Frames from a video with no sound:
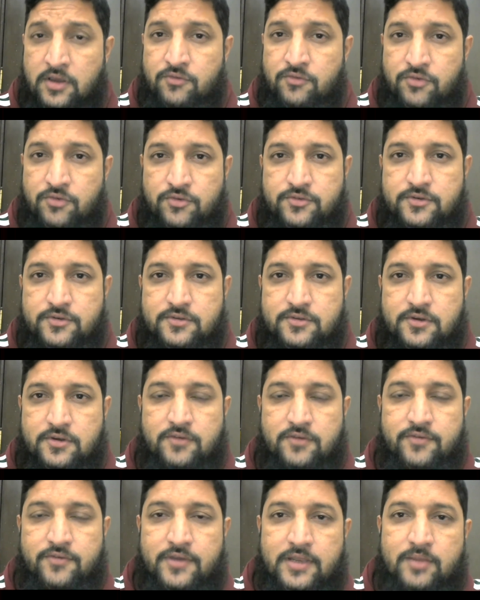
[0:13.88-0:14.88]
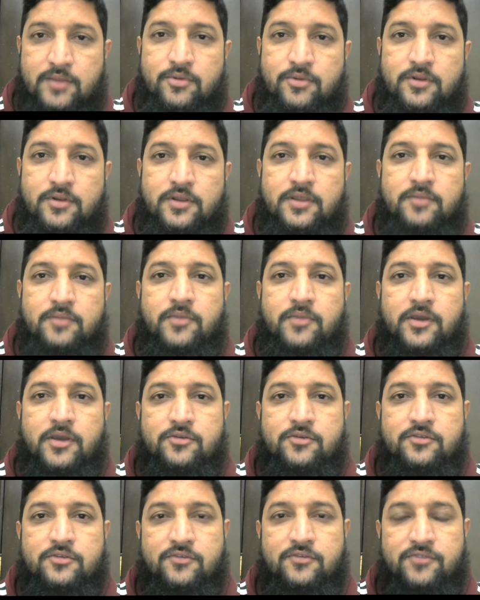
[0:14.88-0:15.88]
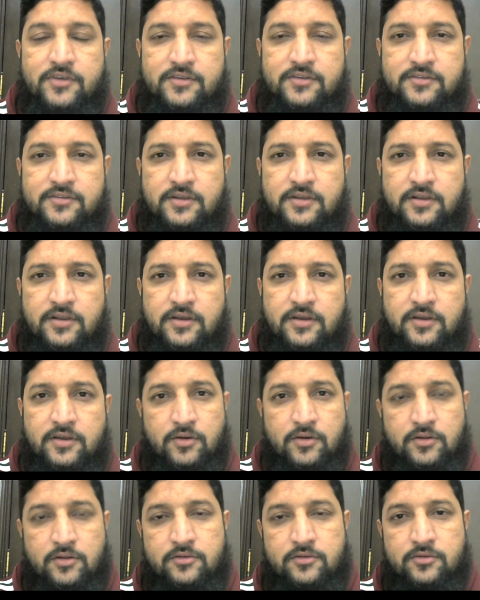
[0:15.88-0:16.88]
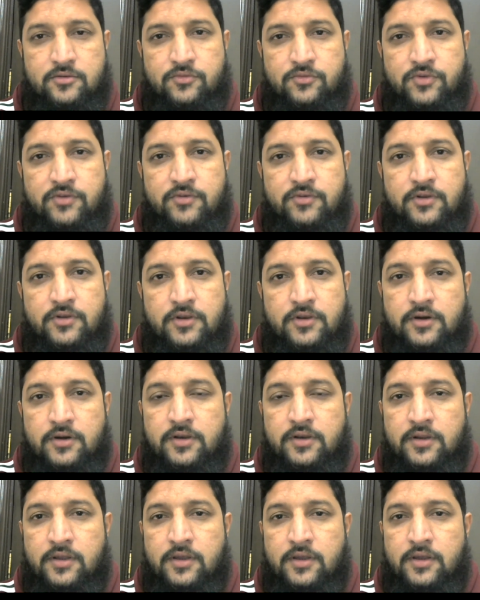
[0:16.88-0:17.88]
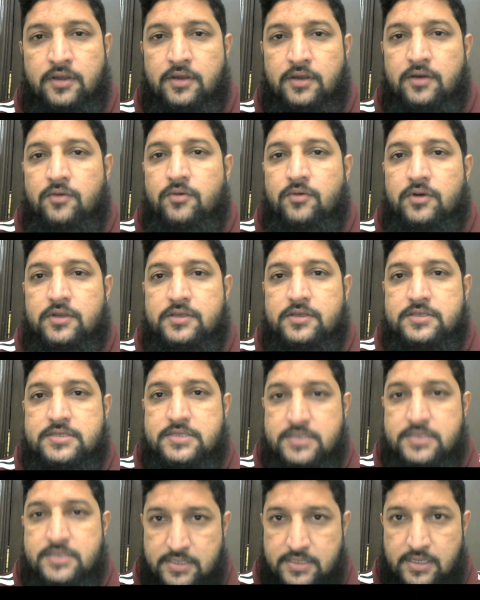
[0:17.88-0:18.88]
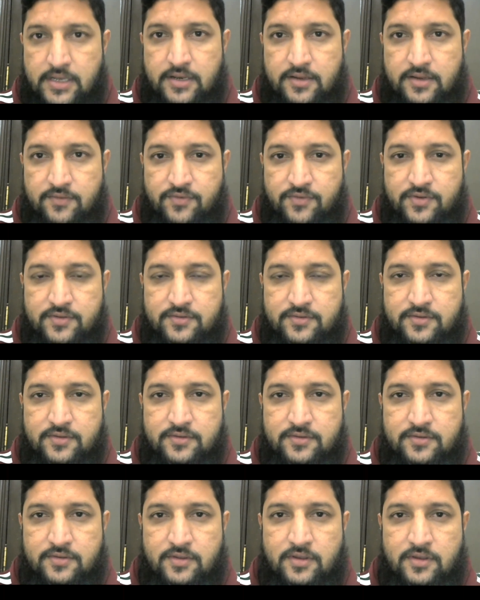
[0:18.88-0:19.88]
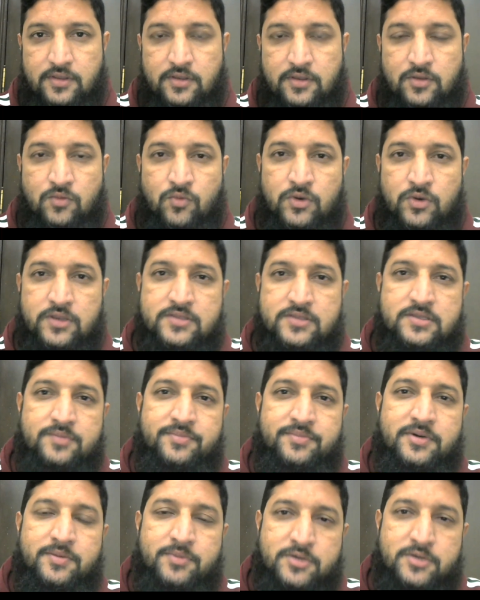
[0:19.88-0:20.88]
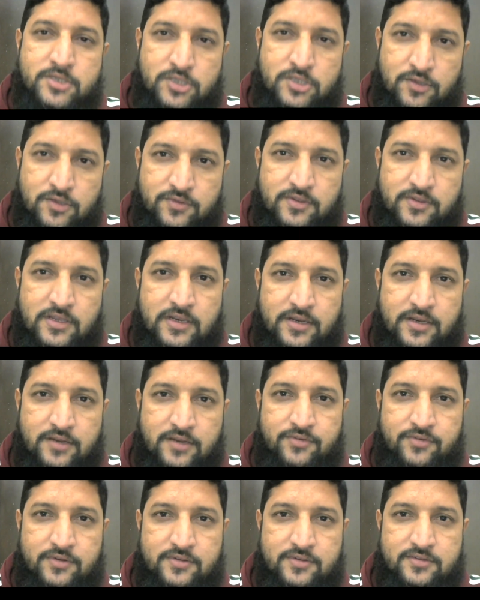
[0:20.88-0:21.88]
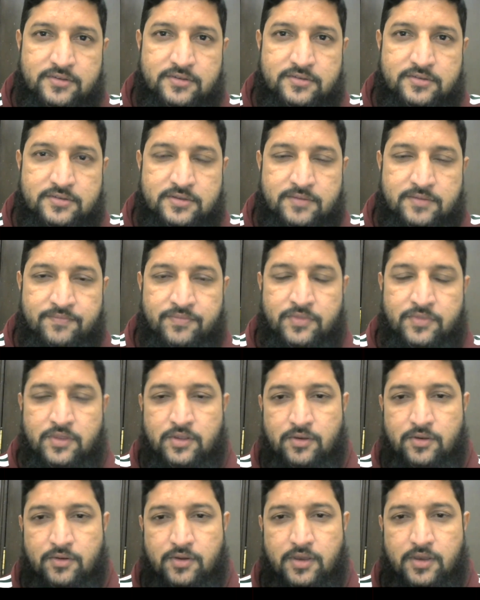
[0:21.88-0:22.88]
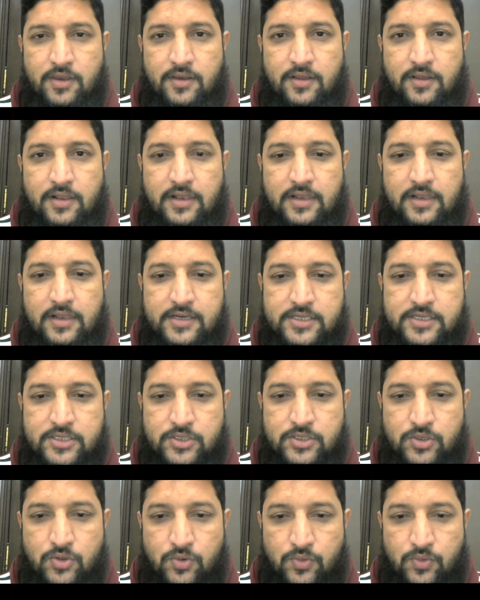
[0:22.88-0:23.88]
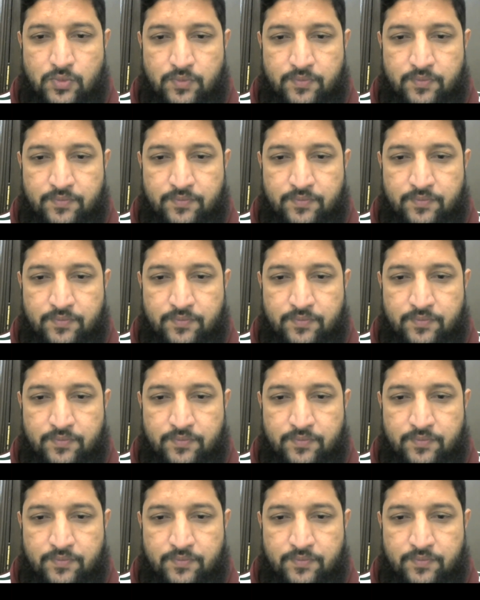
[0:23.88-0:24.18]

features are available in Microsoft Excel. And also we will learn what is cell references and what is the purpose of cell references. Okay, let's go.